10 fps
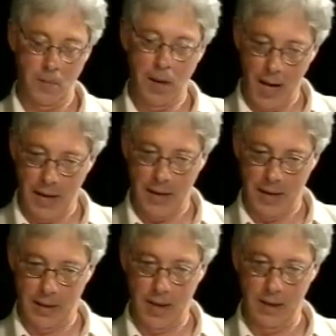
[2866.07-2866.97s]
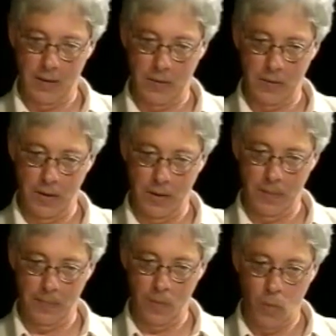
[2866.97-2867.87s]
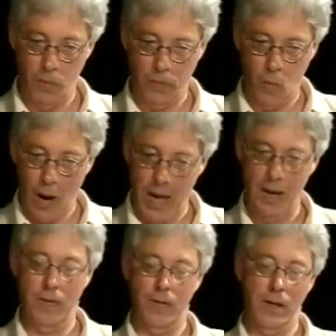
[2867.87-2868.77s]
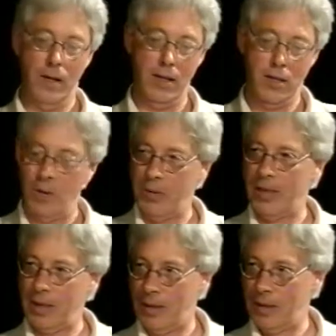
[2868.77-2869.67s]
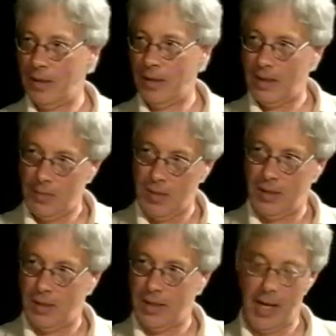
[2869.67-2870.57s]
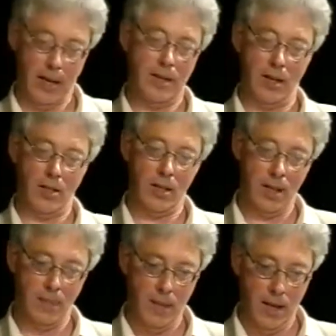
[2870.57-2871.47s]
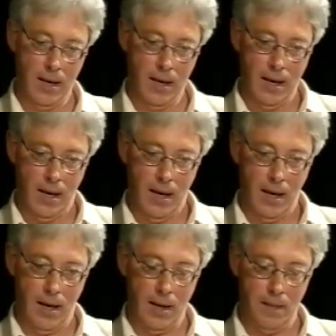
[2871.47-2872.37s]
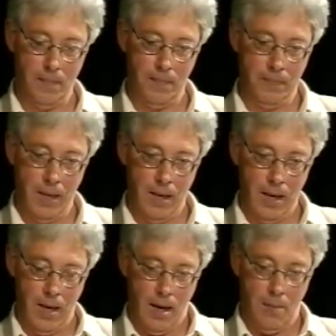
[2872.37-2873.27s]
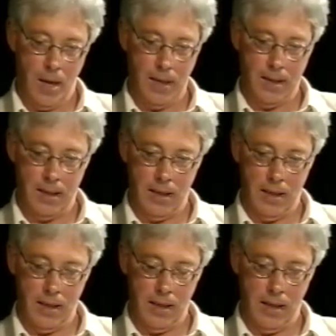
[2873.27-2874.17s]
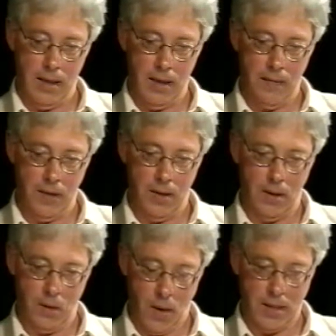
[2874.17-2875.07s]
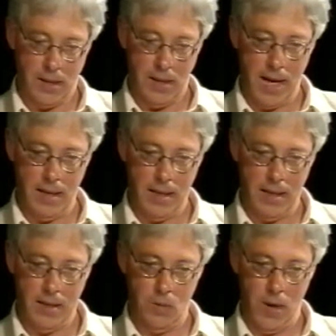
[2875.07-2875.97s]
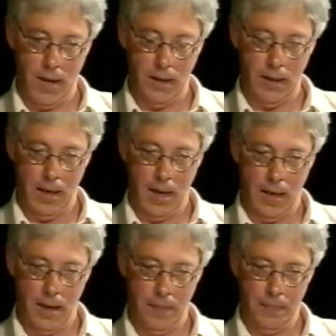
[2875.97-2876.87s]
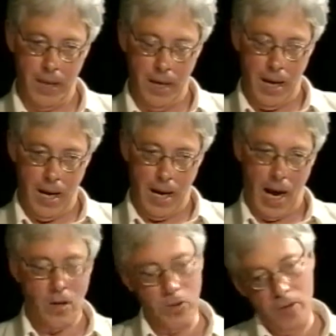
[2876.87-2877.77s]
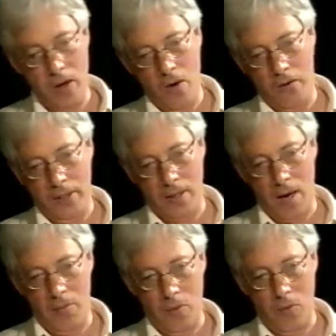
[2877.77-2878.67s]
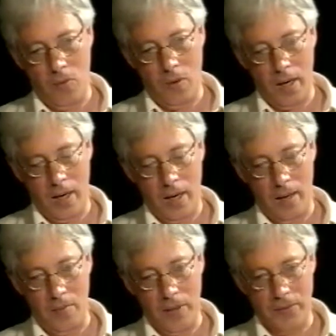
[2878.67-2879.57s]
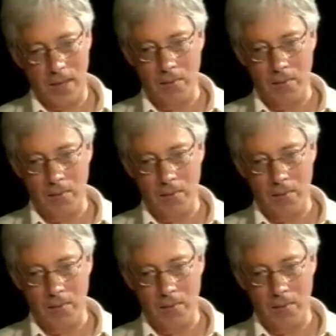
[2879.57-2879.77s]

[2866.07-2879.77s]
applying that kind of way of interpreting images and text, actually. But if the question then is, well, how do you know, for example, if